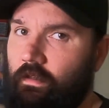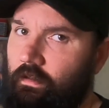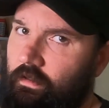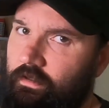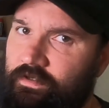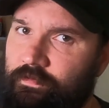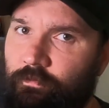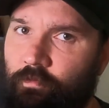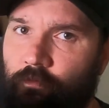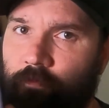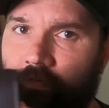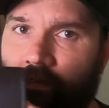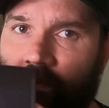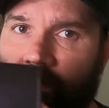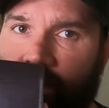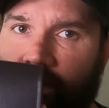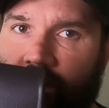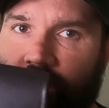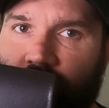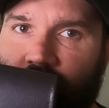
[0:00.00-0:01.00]
a small one,
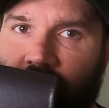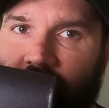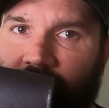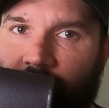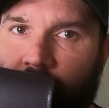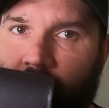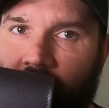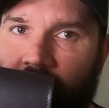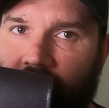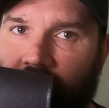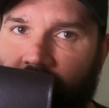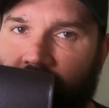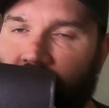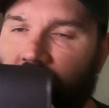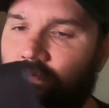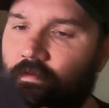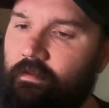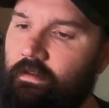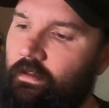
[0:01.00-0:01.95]
it's Jeff Banks.